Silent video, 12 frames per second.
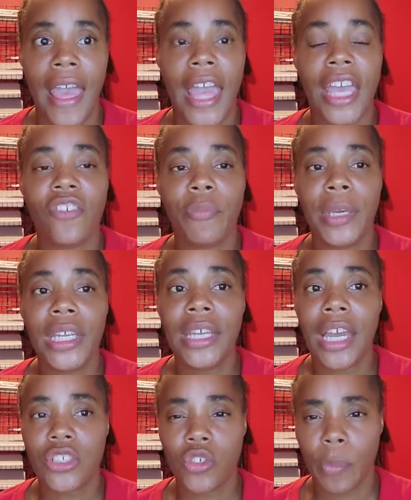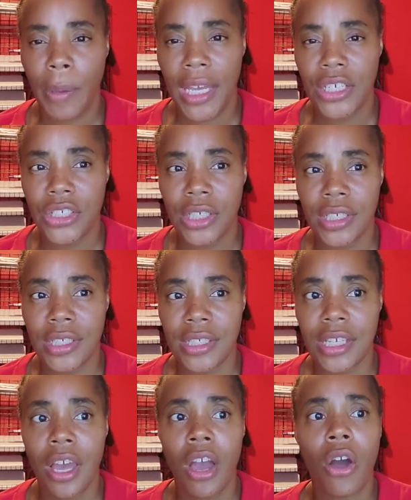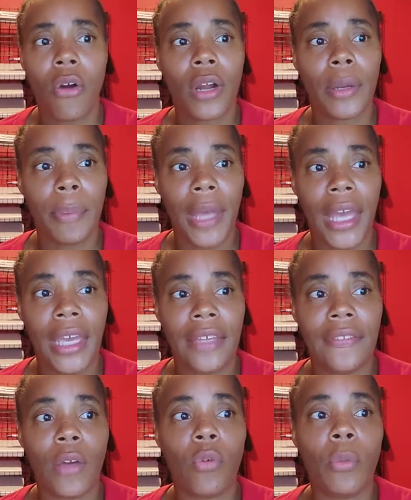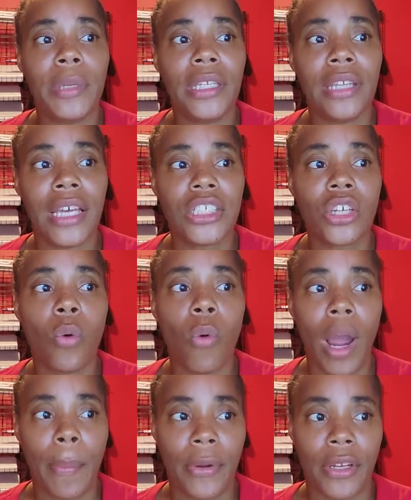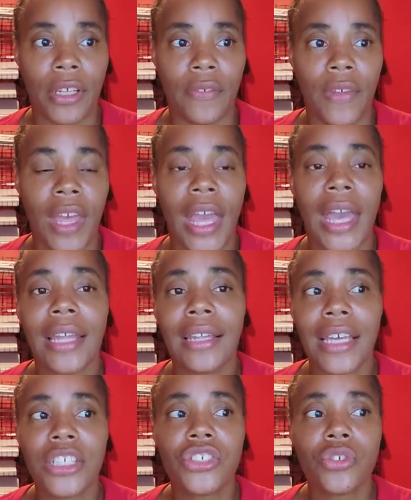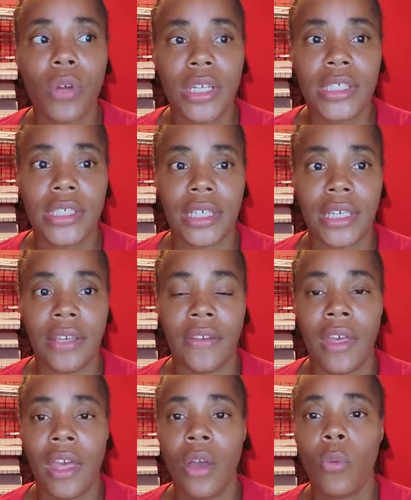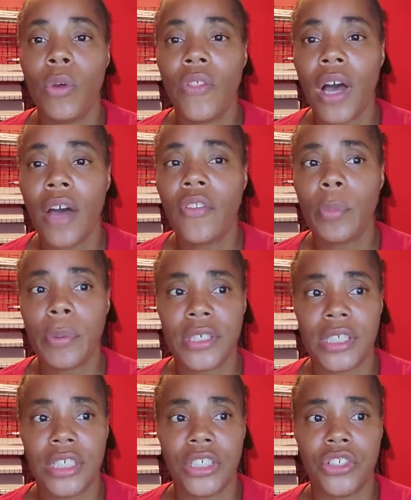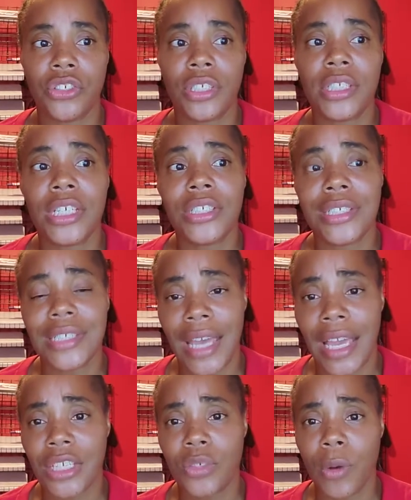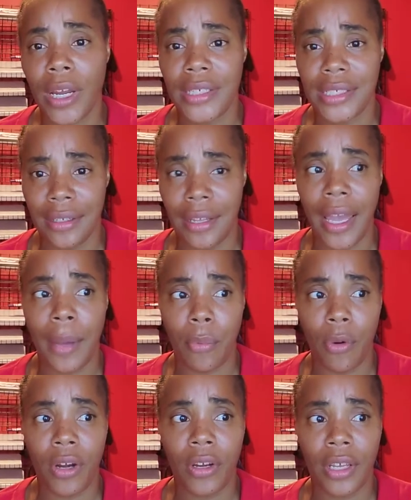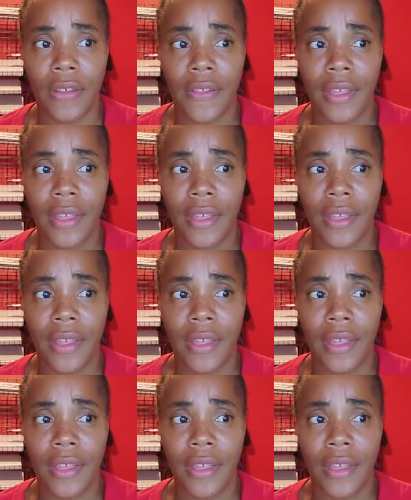If pediatric patients are in pain, they will be less cooperative and less trusting with other procedures such as x-rays and lab work.